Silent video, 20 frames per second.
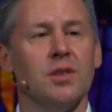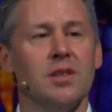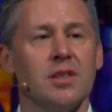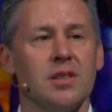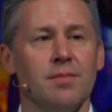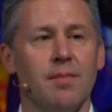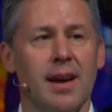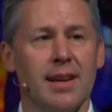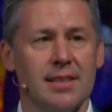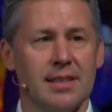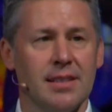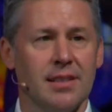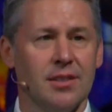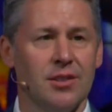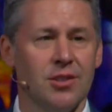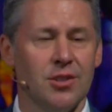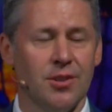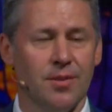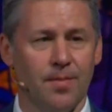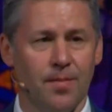this
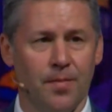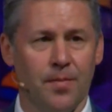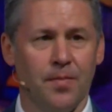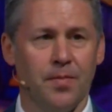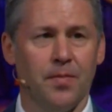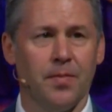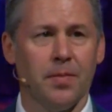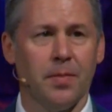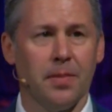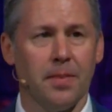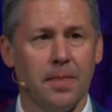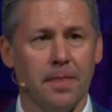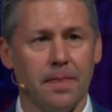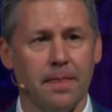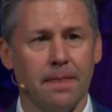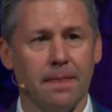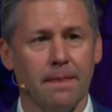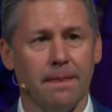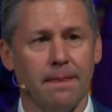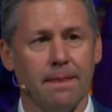message,
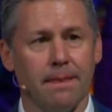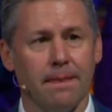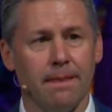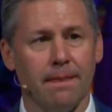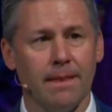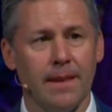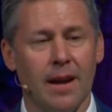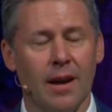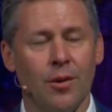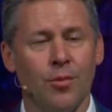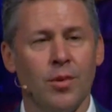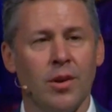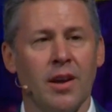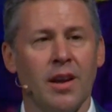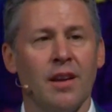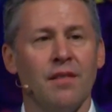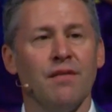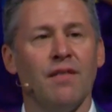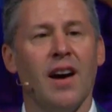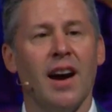I want to
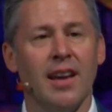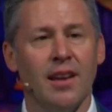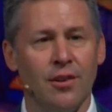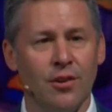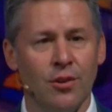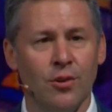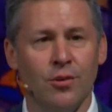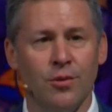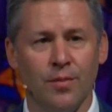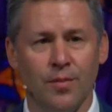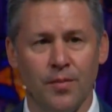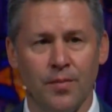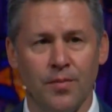invite you,